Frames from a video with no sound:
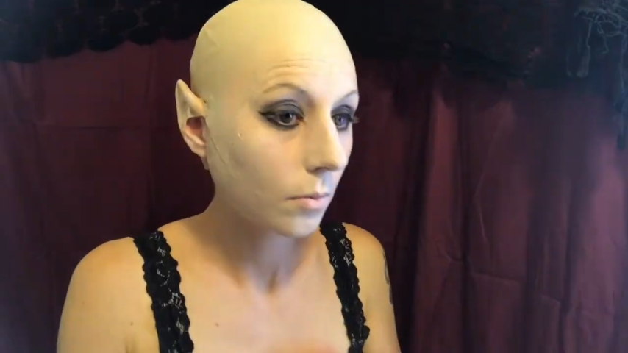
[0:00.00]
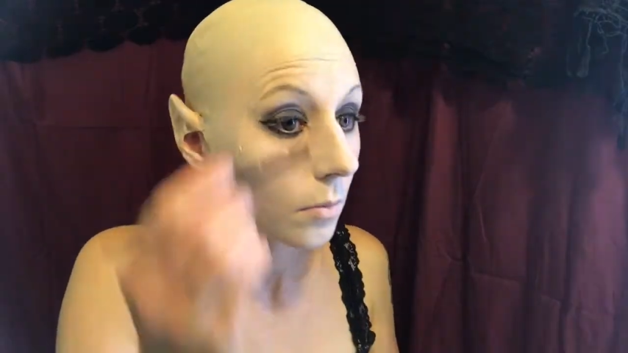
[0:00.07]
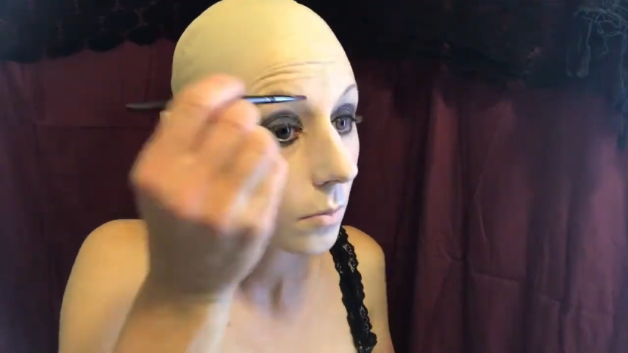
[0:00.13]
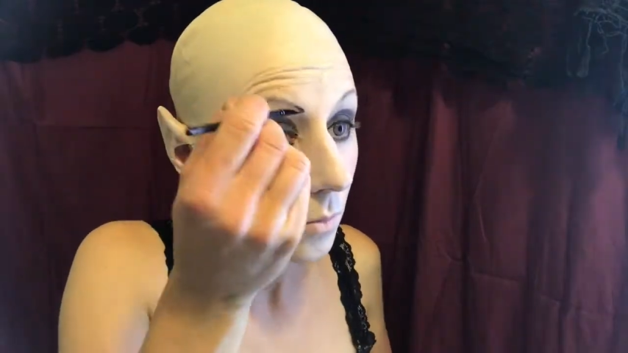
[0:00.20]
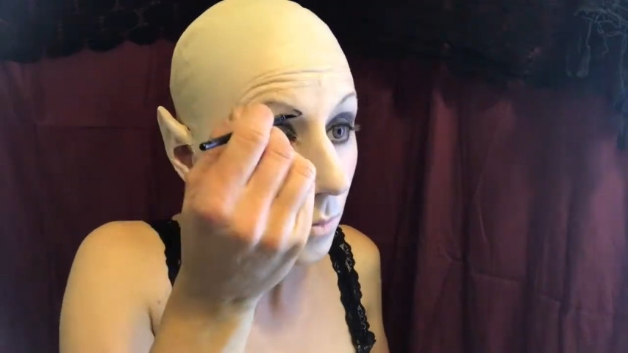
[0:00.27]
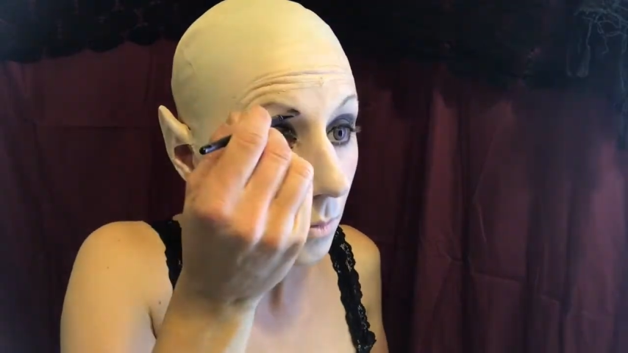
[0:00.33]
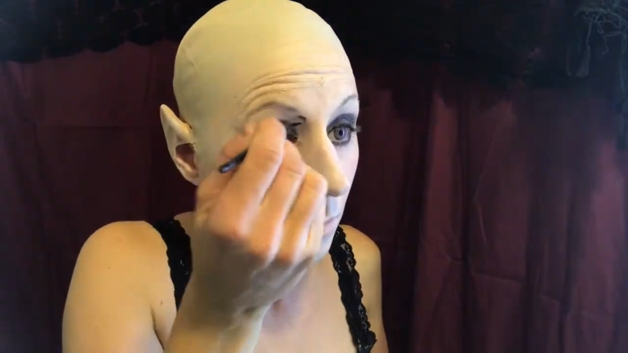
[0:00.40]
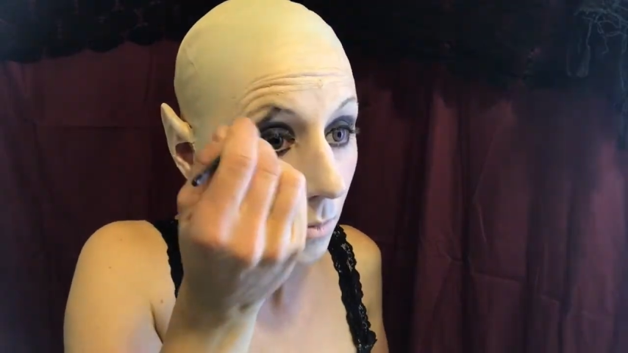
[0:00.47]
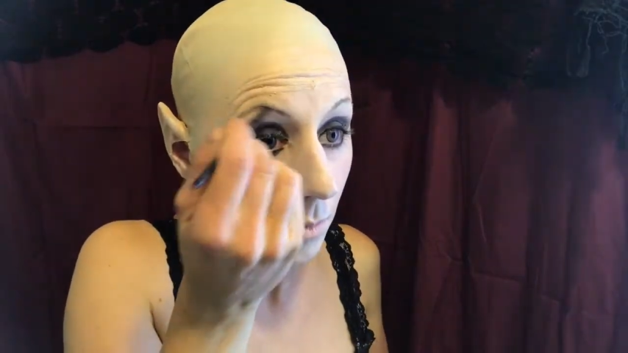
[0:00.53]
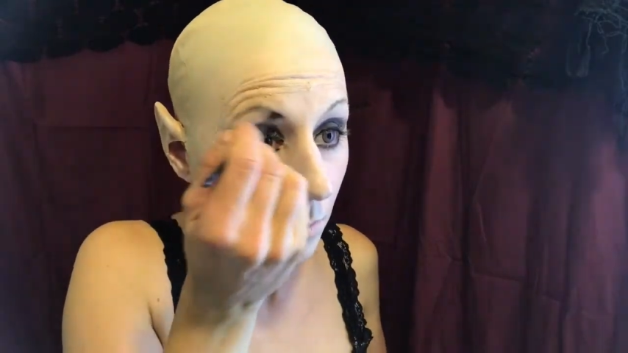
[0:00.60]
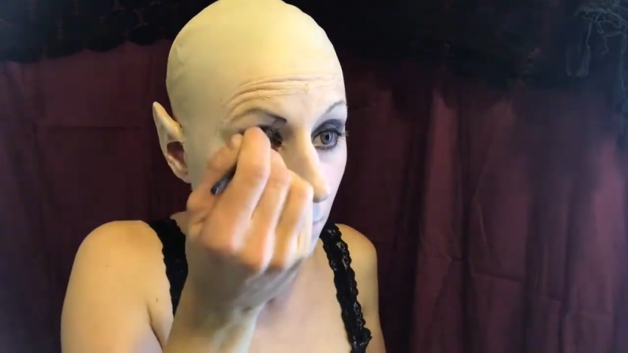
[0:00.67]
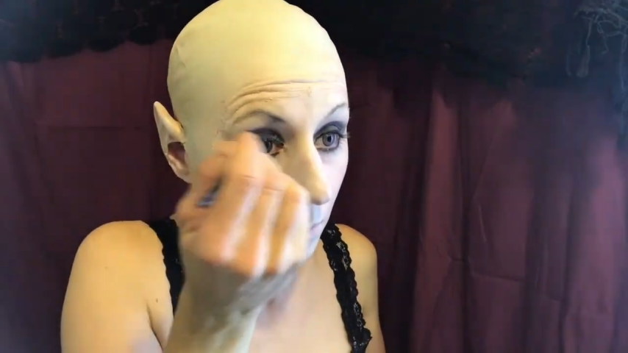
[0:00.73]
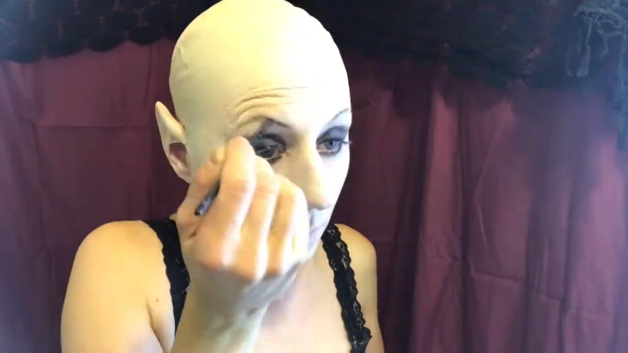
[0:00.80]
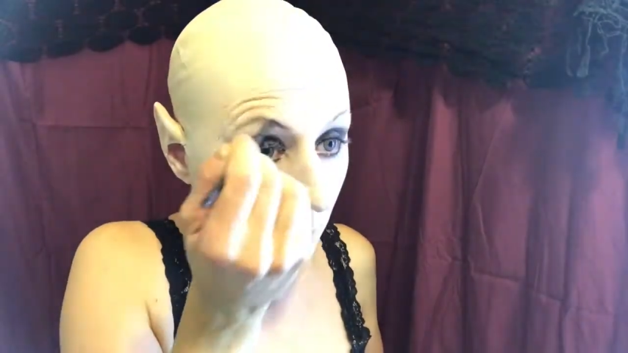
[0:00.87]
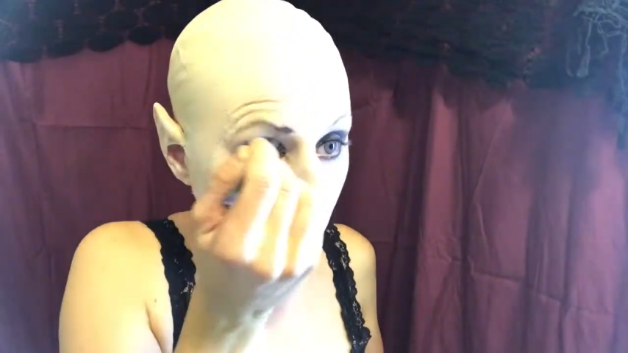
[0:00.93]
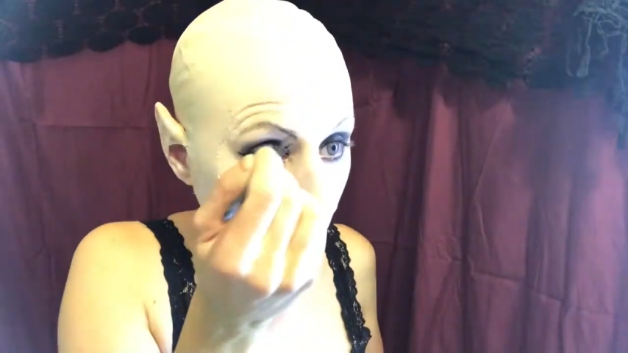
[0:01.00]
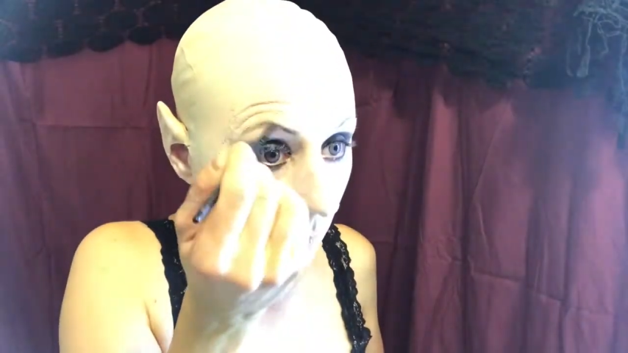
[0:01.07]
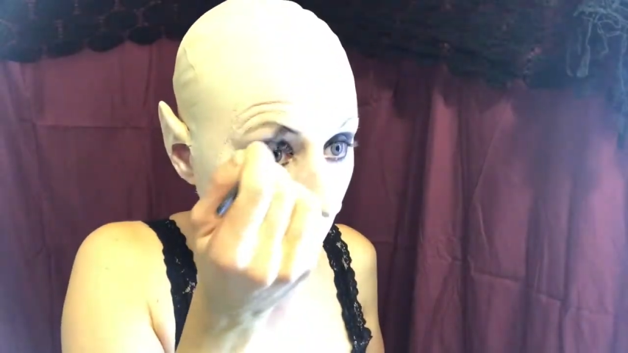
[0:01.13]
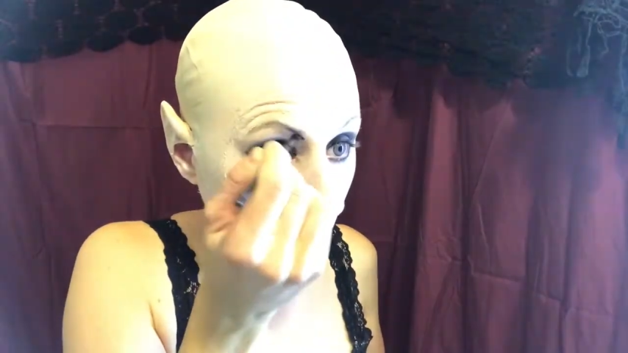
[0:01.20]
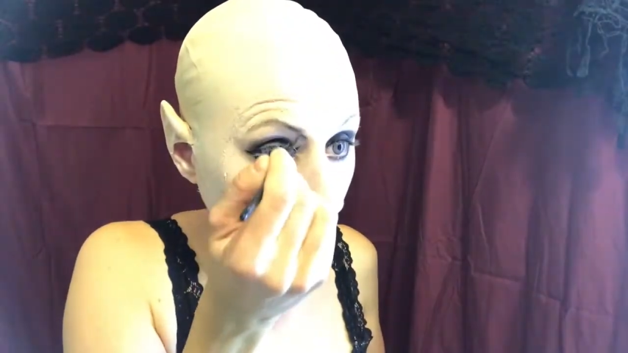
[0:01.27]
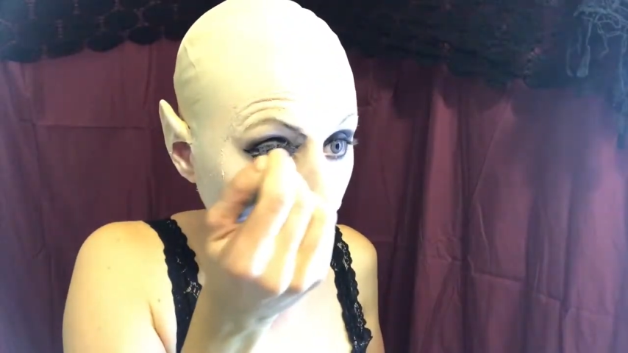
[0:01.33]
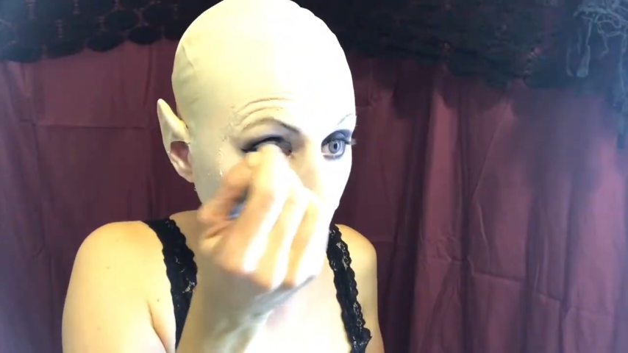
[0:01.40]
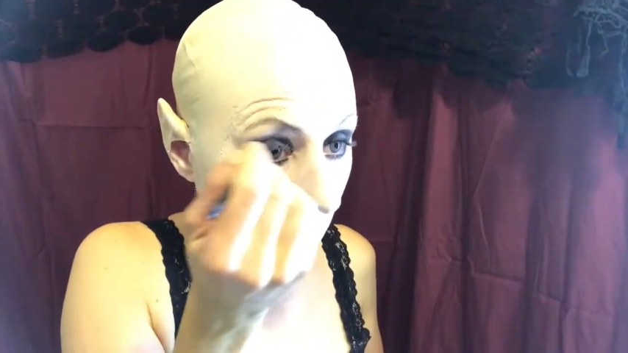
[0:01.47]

dark burgundy eyeshadow